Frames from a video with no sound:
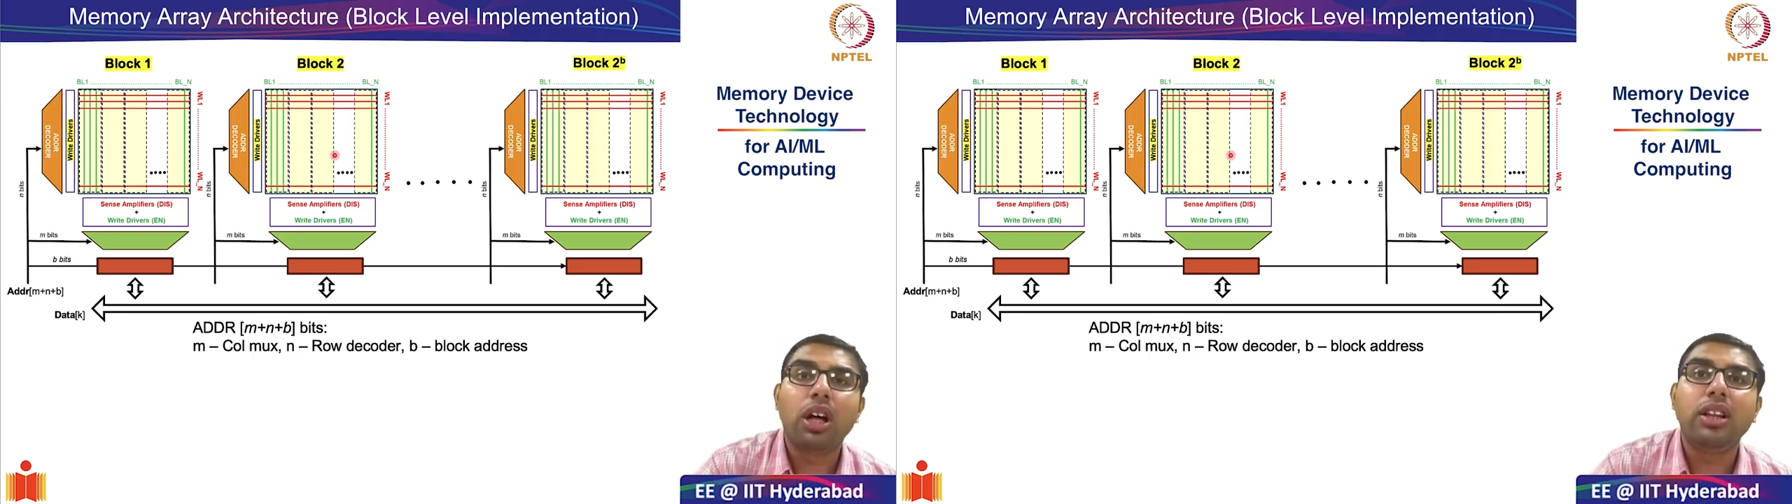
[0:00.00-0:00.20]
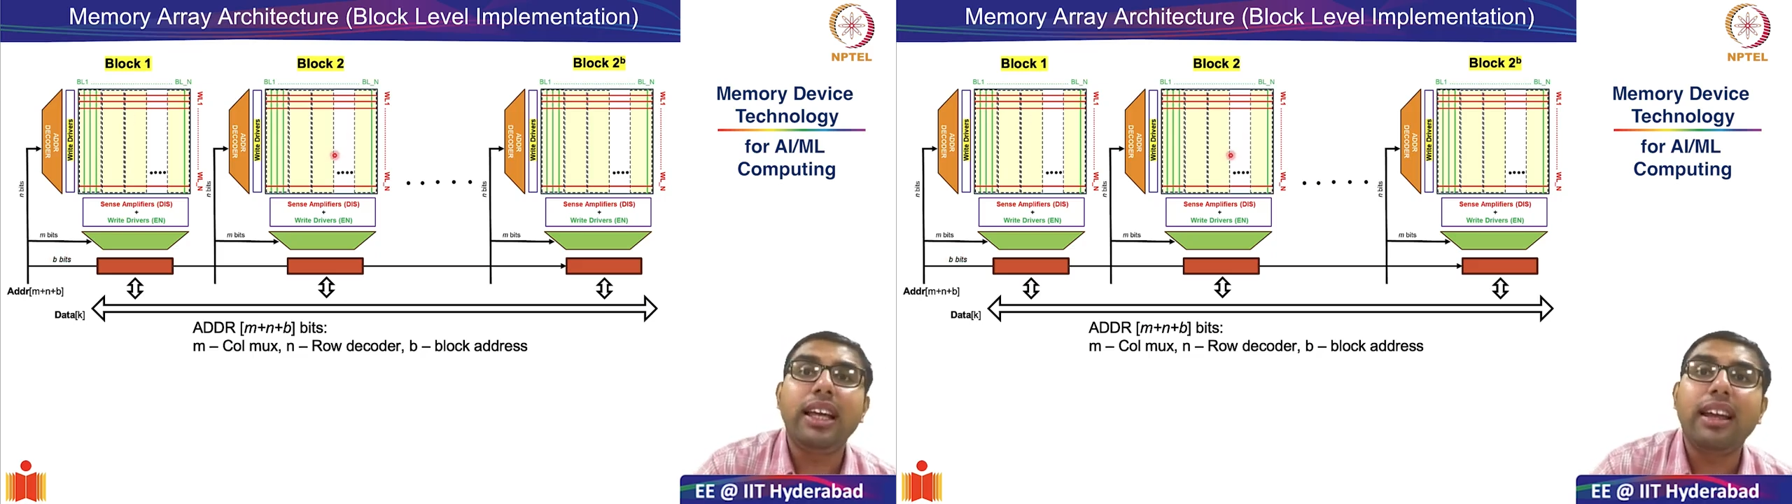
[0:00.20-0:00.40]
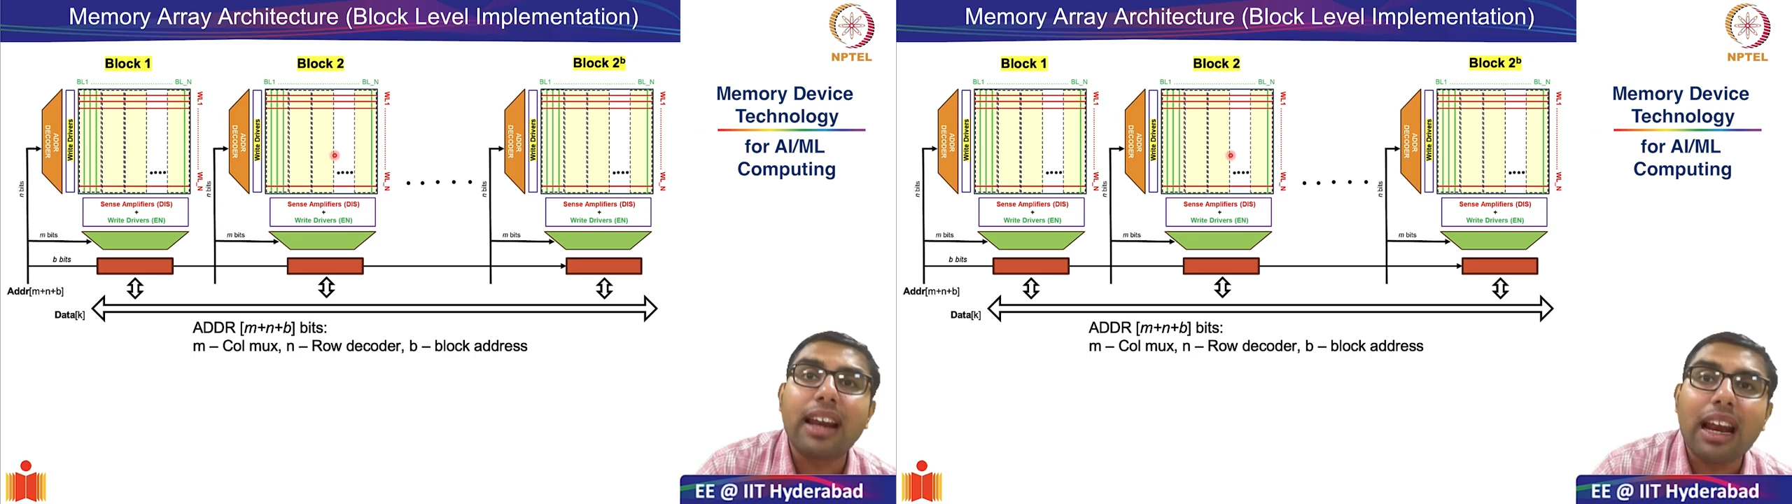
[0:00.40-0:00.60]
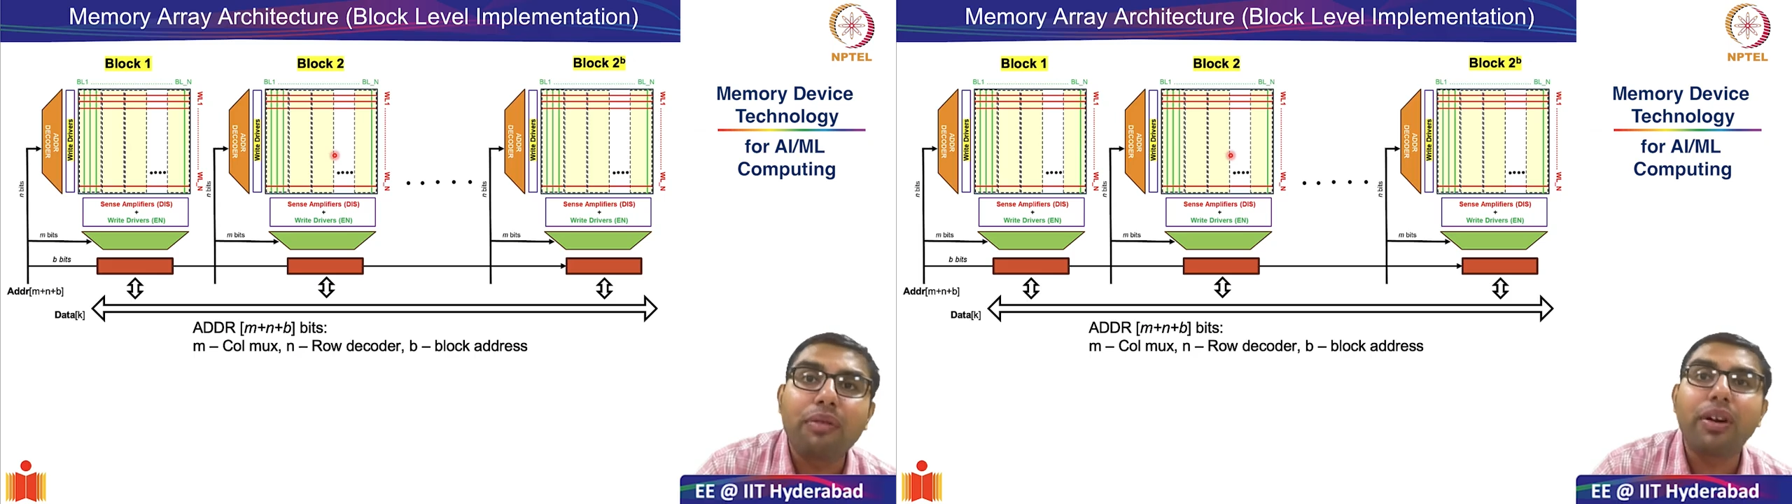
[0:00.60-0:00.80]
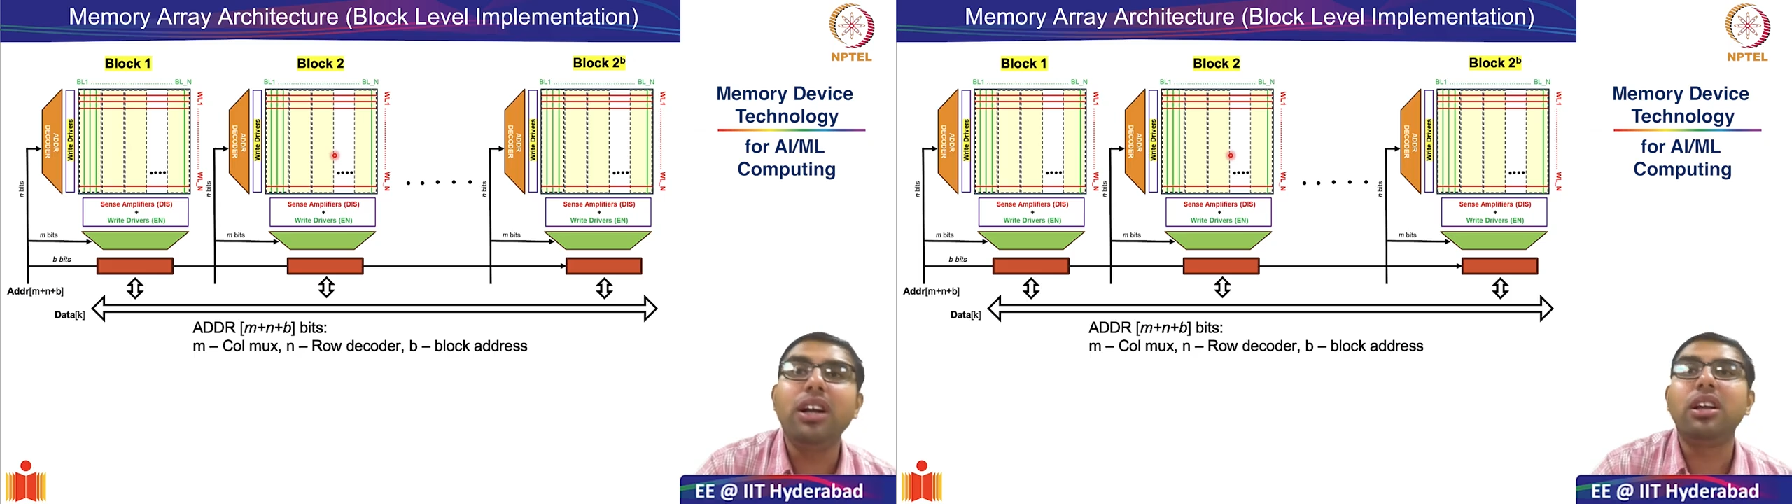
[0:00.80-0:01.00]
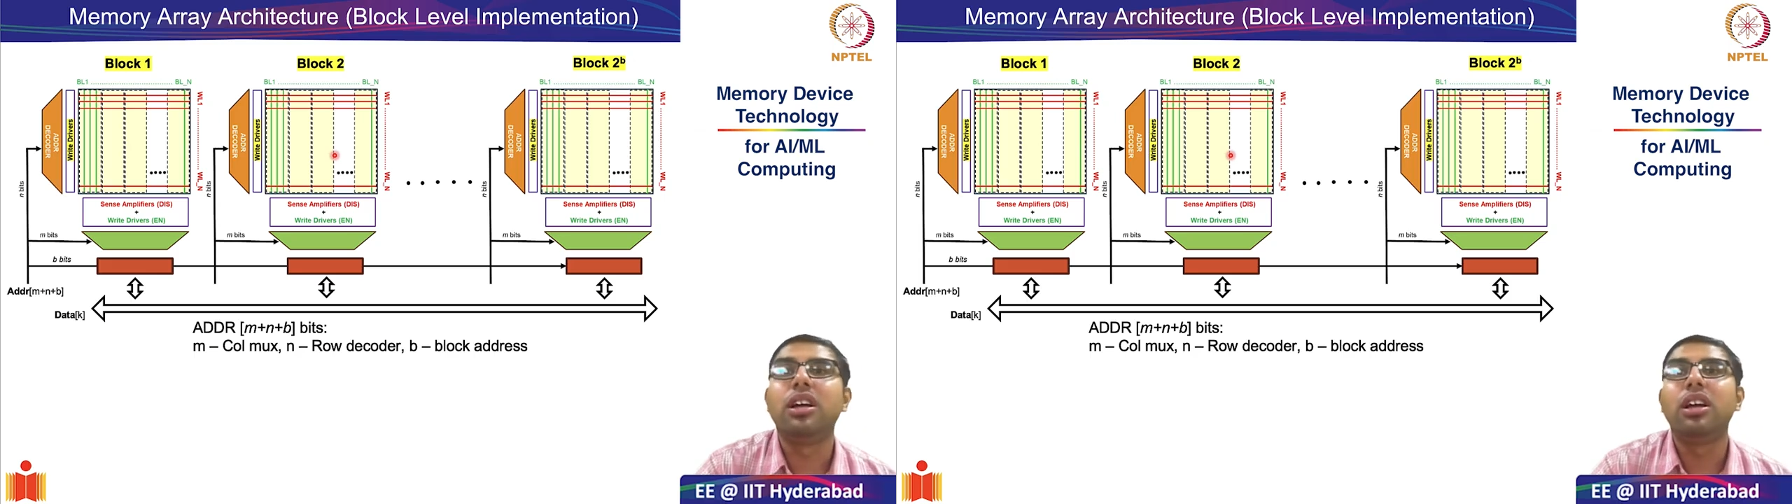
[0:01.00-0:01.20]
the relevant